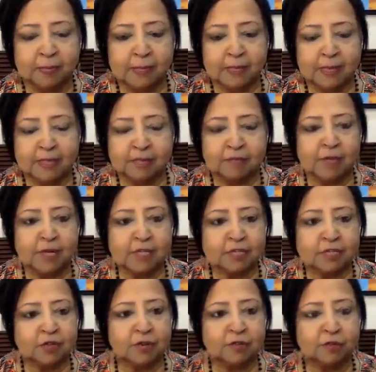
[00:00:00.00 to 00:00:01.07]
It's very
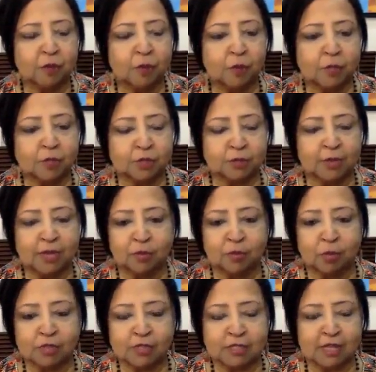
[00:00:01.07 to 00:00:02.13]
straightforward to get
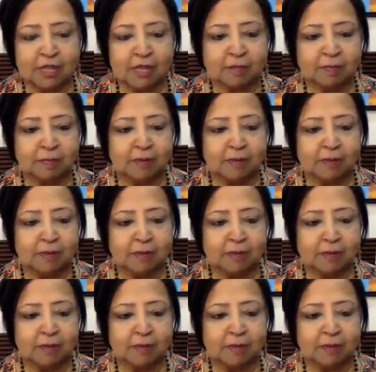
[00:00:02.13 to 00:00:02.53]
WhatsApp